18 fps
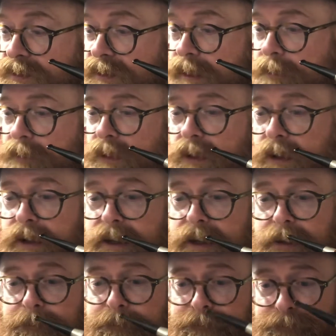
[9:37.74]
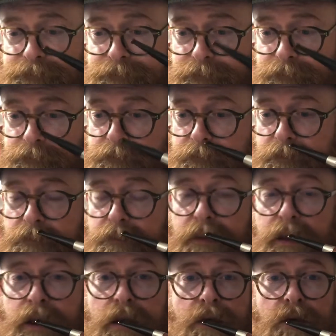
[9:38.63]
how I like it
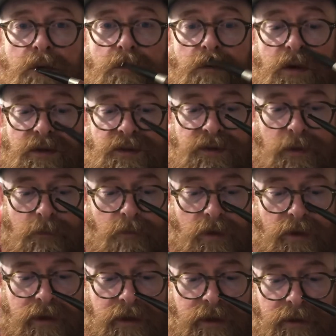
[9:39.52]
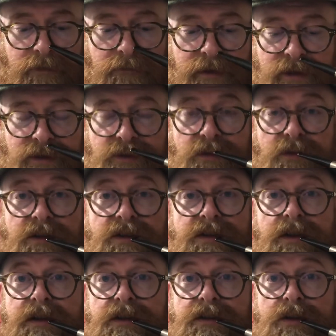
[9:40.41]
whilst I'm working in the restaurant.
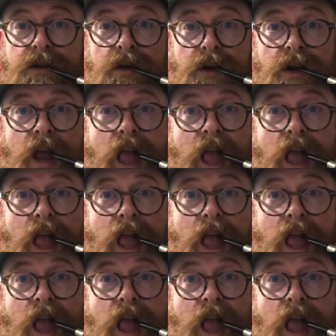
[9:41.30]
So it's good.